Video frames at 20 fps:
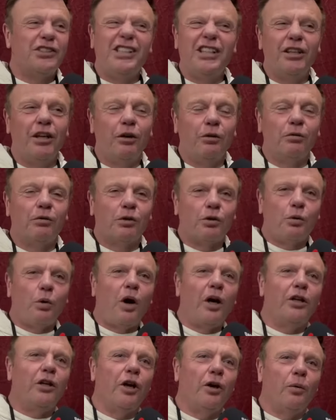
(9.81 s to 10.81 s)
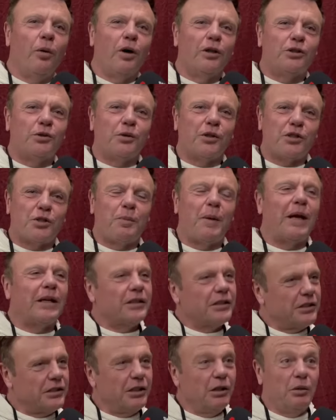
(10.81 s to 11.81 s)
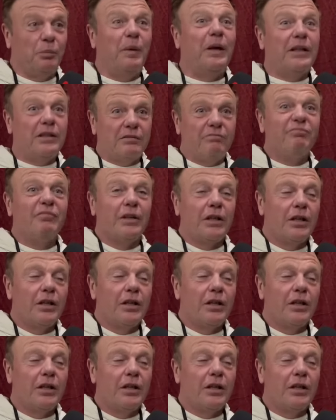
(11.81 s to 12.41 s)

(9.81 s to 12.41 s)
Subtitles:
Didn't know quite know what to expect because it had been